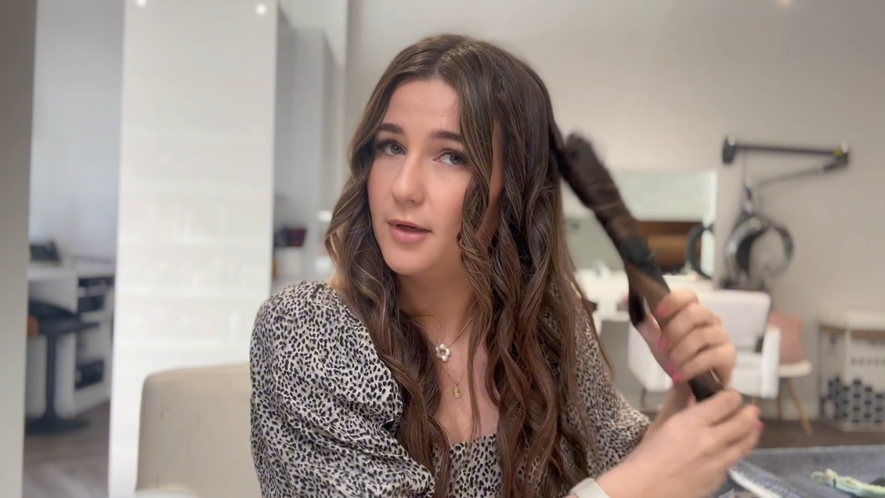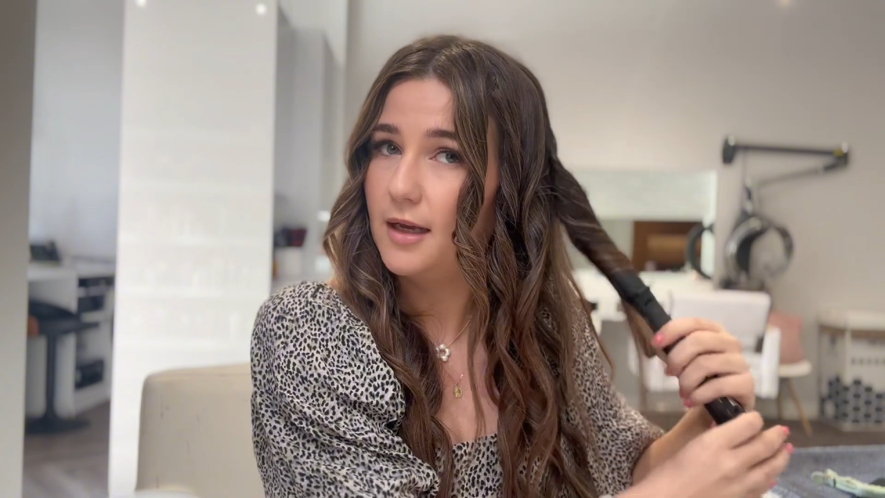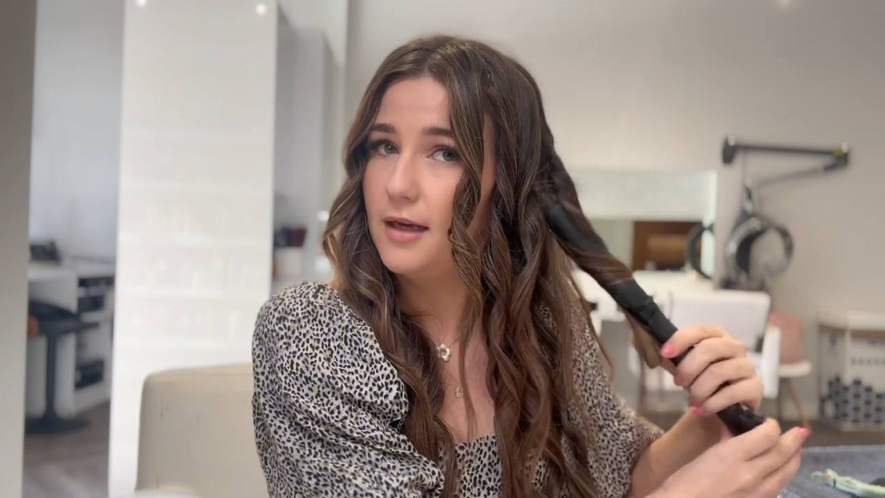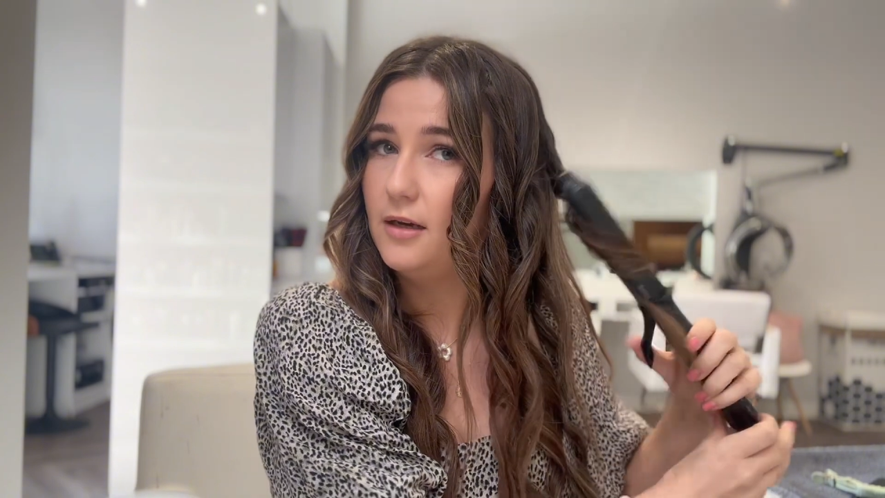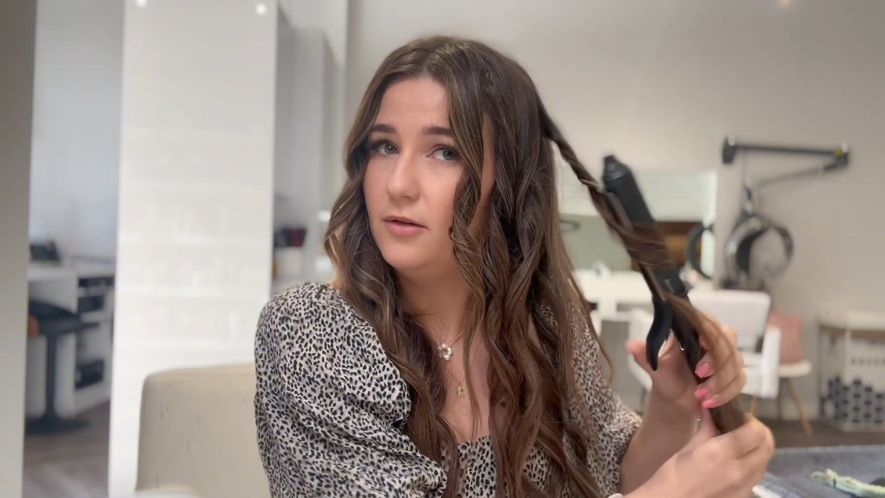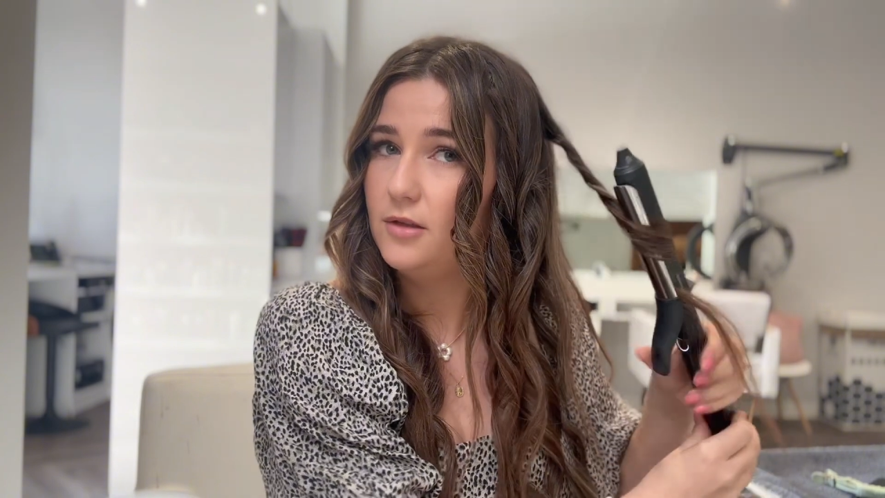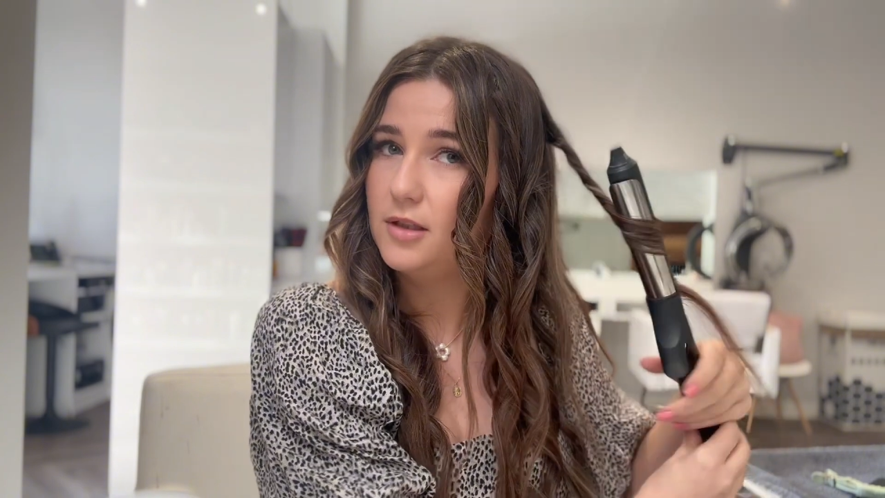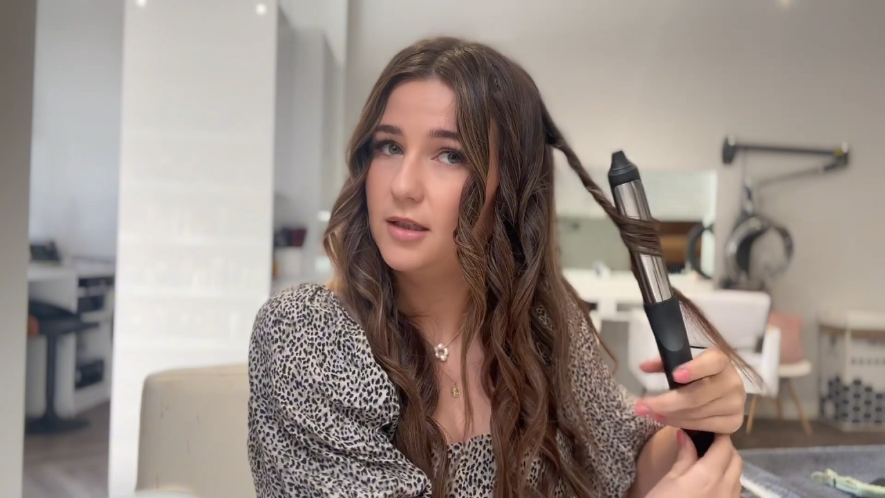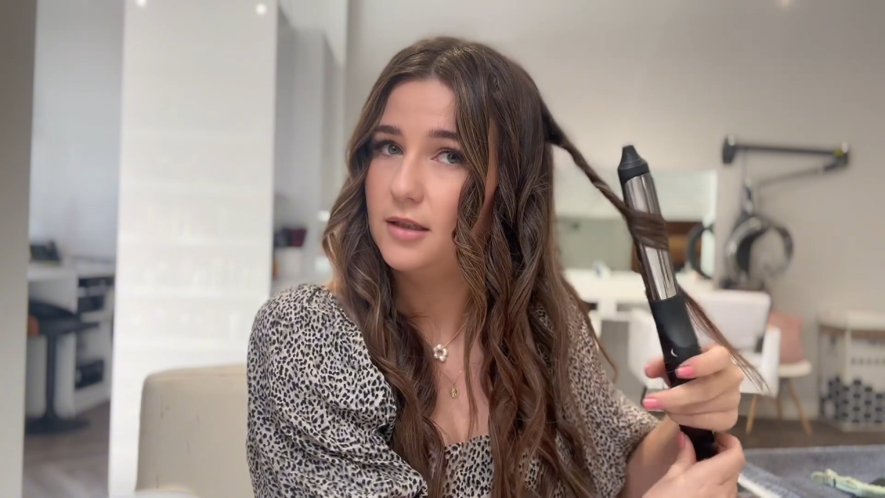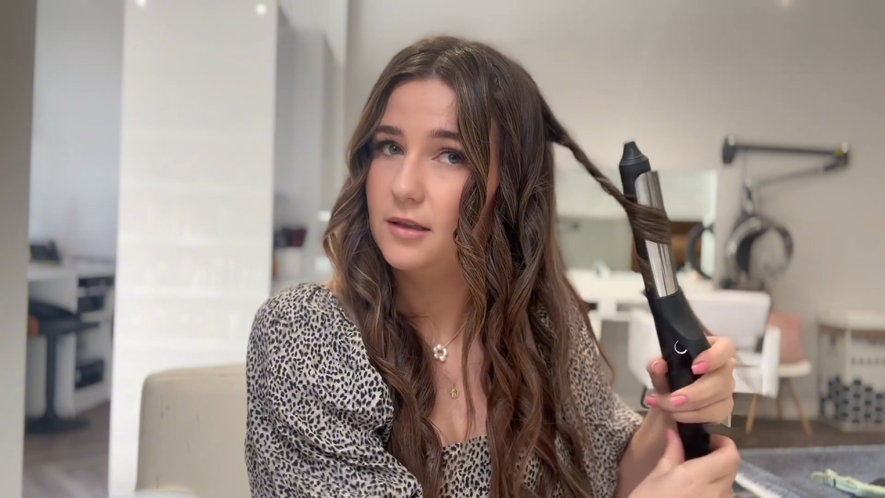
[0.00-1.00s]
it
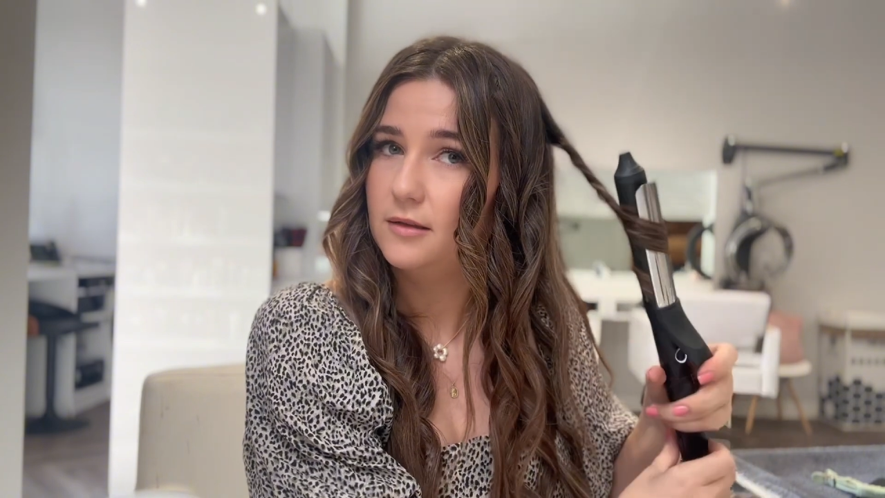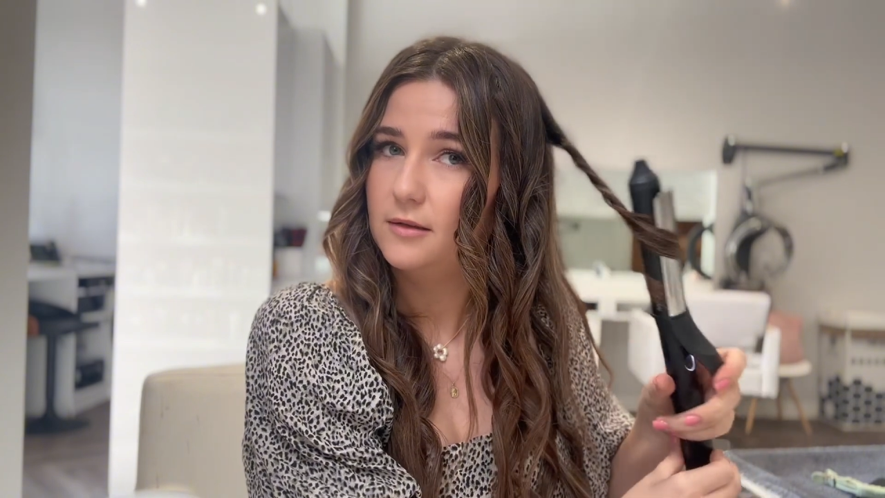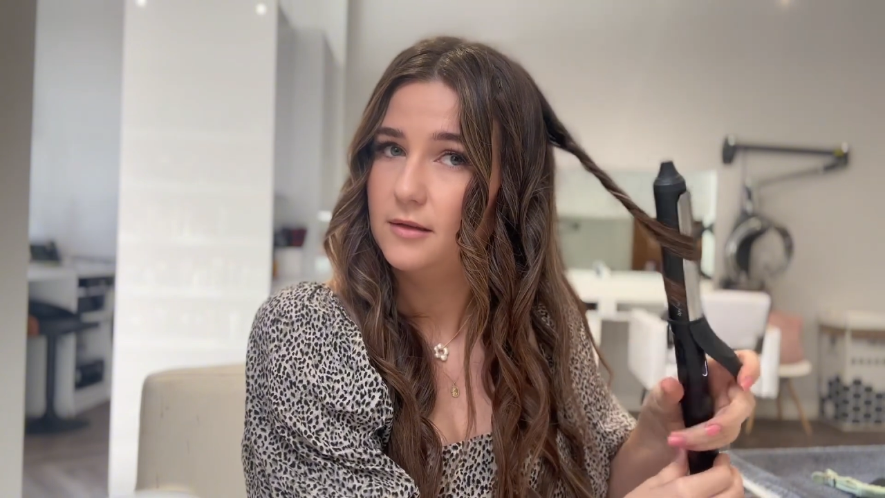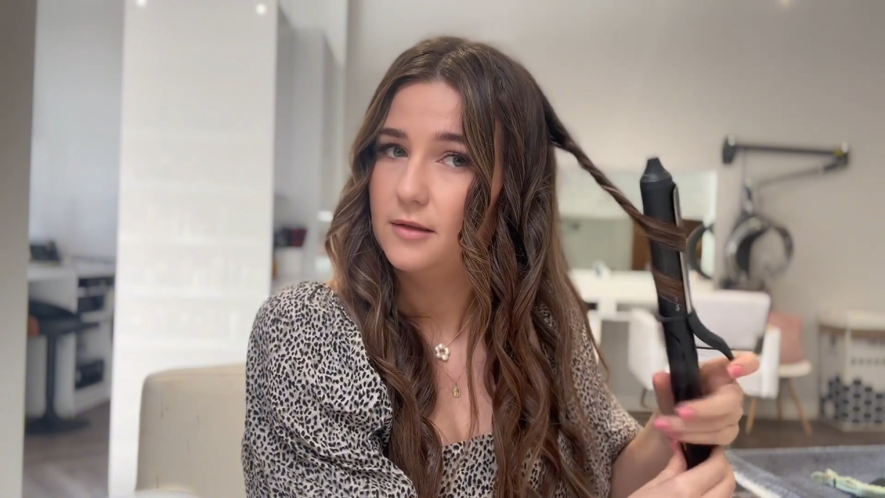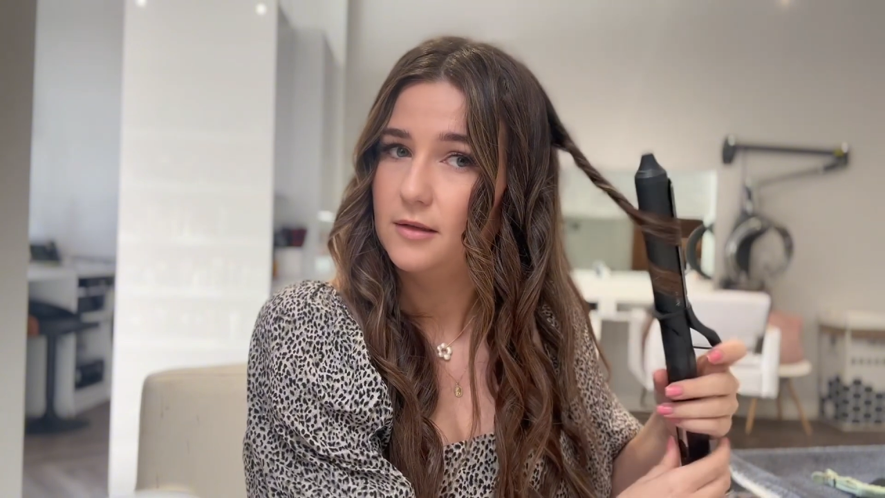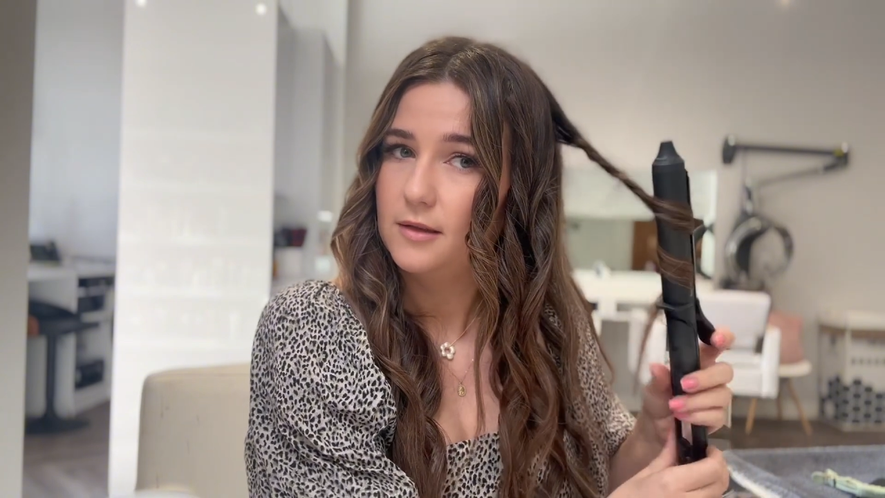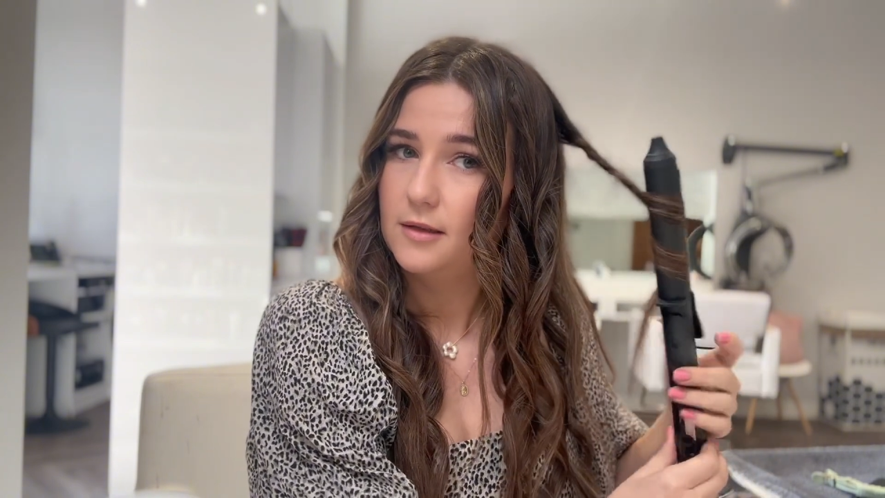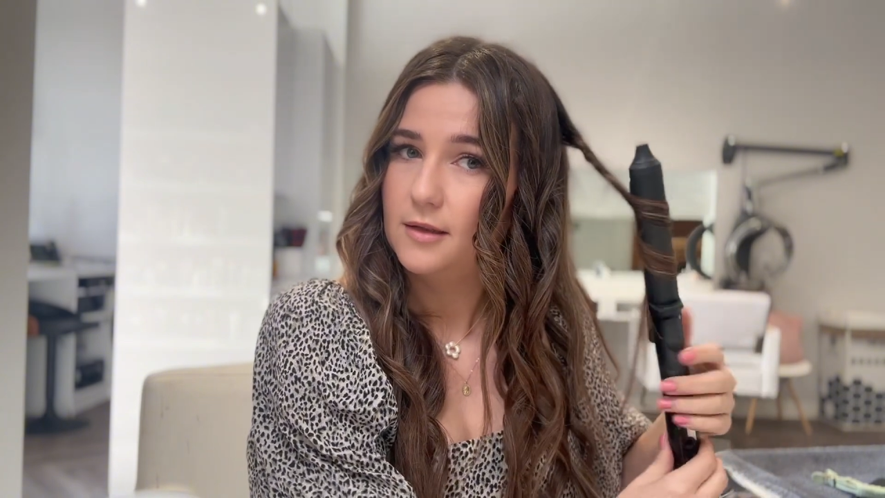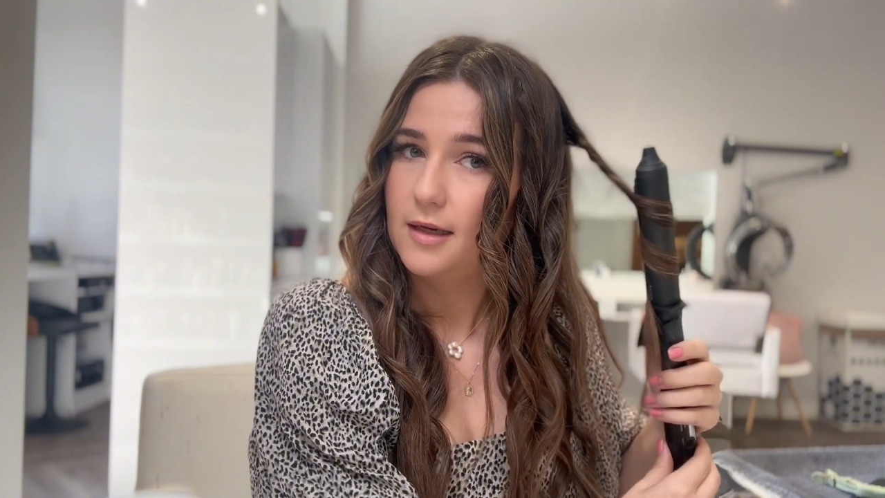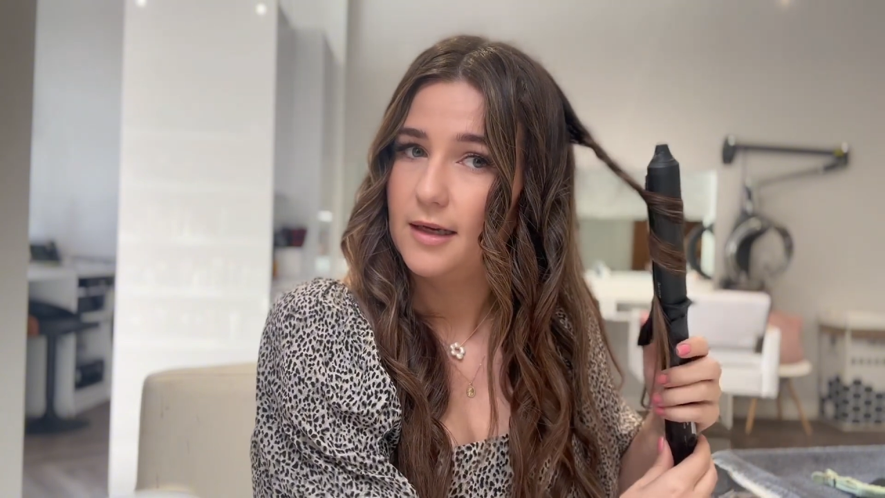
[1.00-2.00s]
out
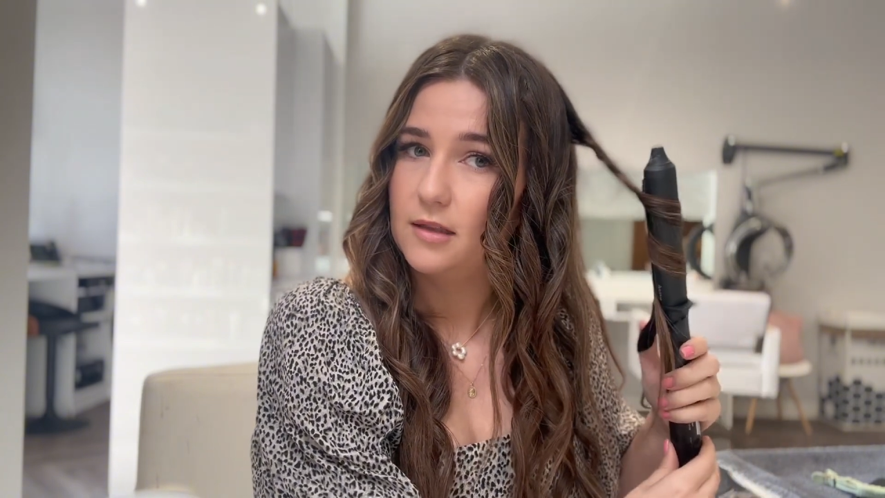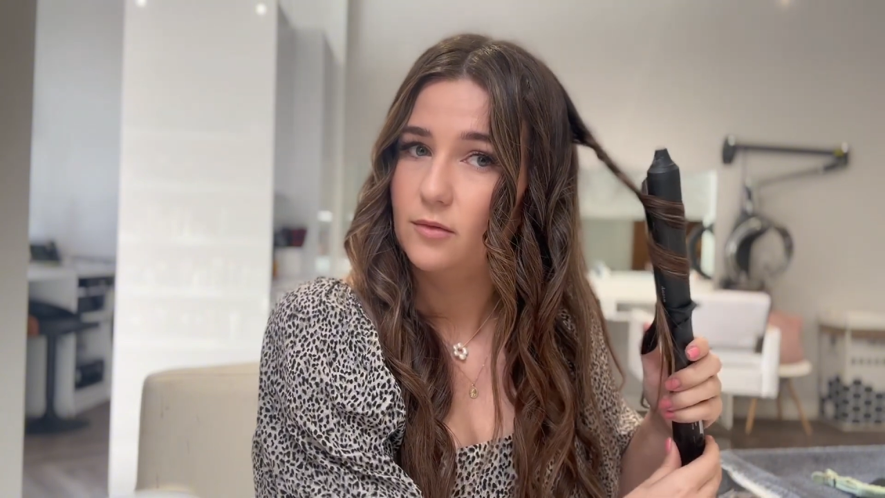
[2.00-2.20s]
as